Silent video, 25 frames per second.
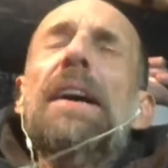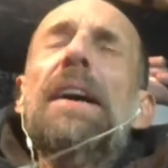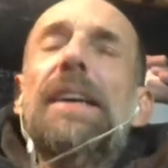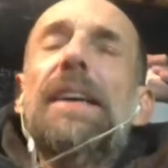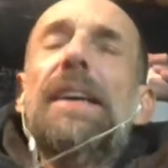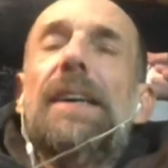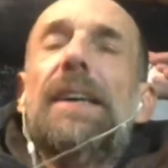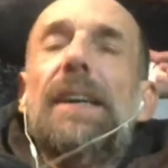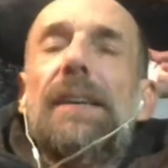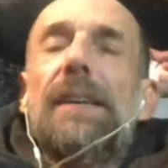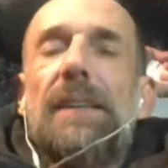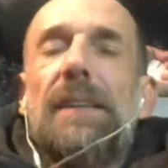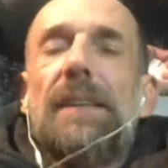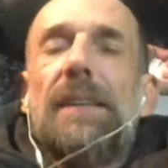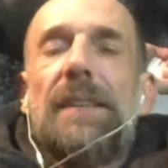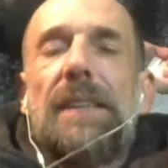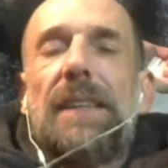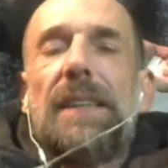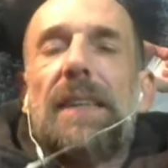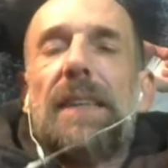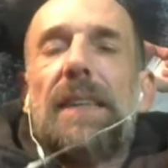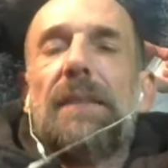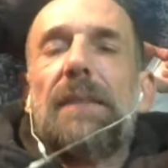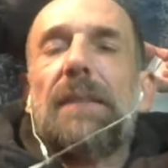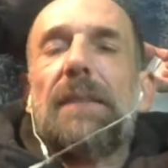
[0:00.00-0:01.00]
The reason
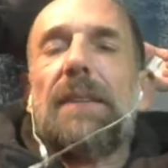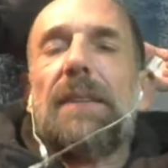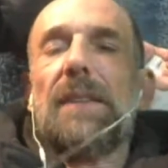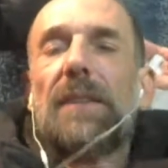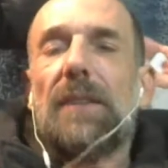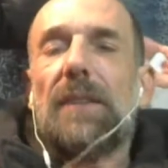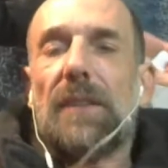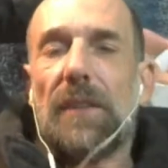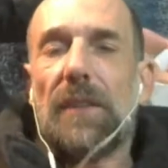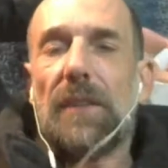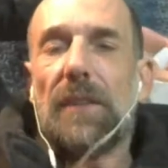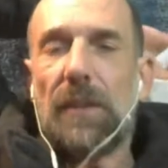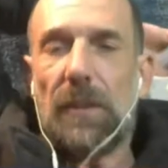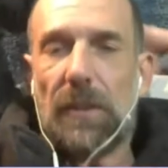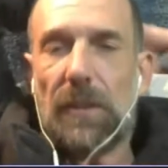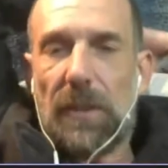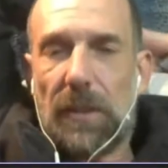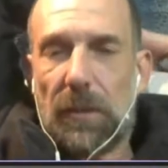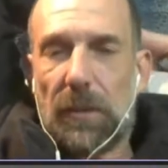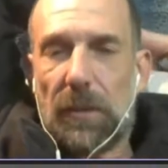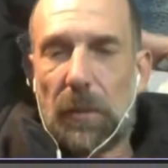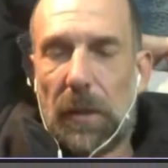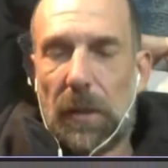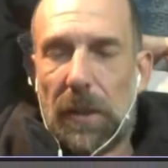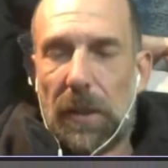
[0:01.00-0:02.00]
we came to these
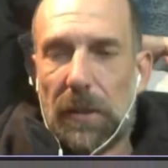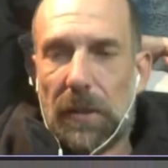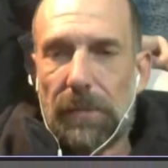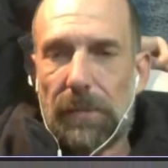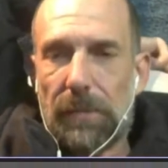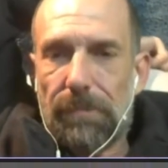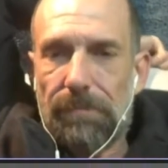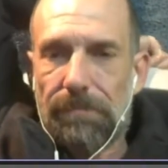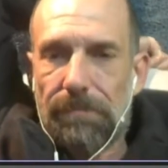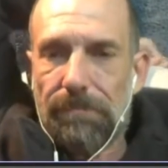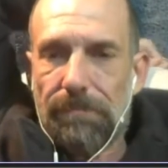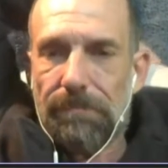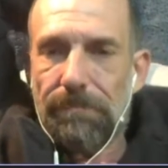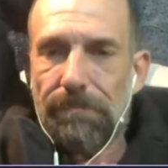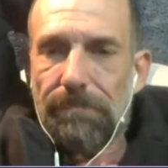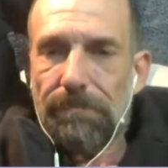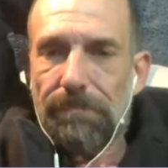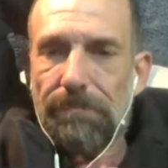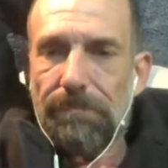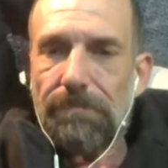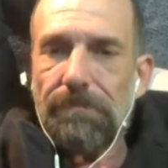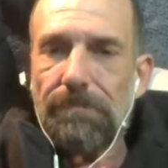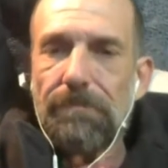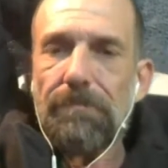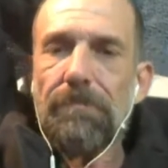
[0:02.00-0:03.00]
conclusions was
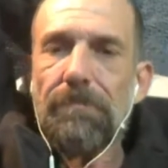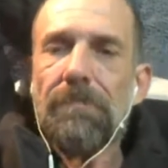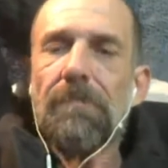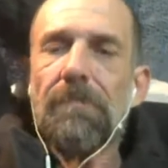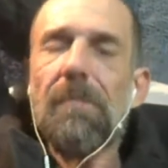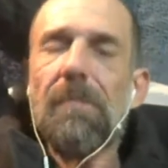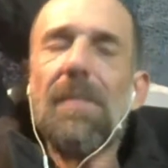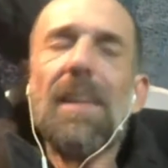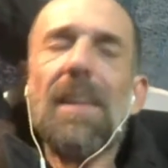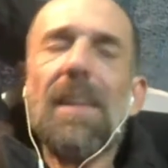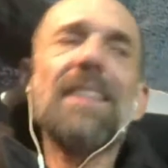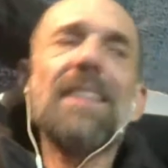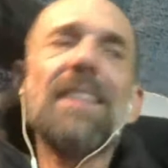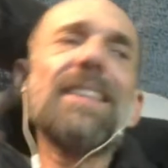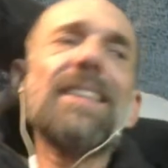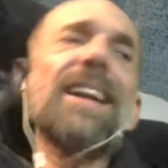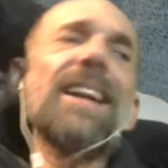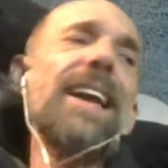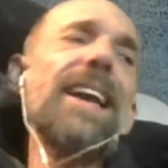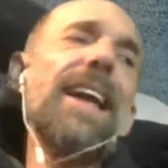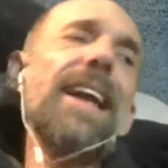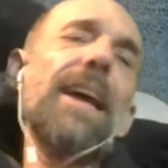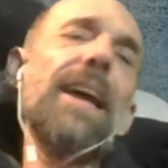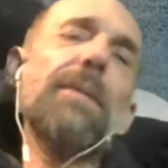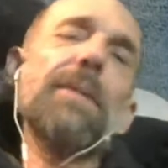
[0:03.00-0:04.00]

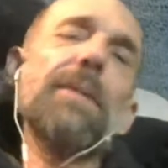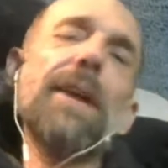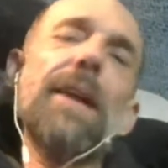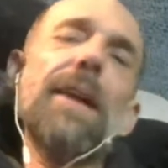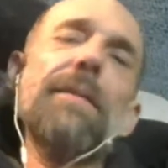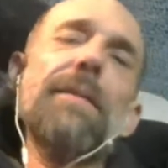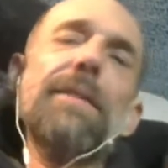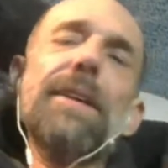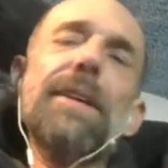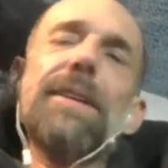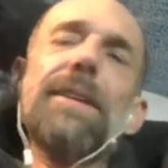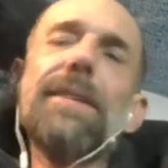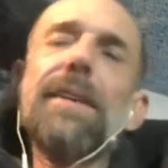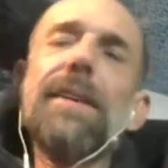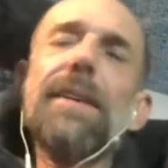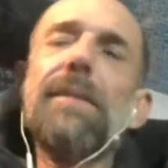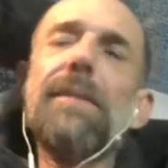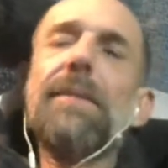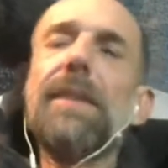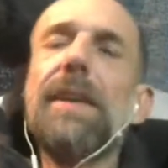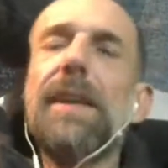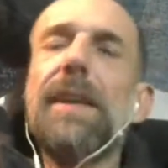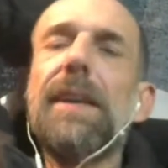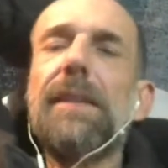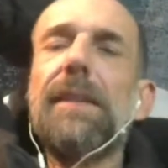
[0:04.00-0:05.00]
tonight Abraham did
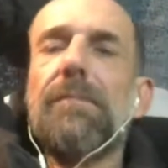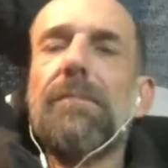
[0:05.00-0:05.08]
something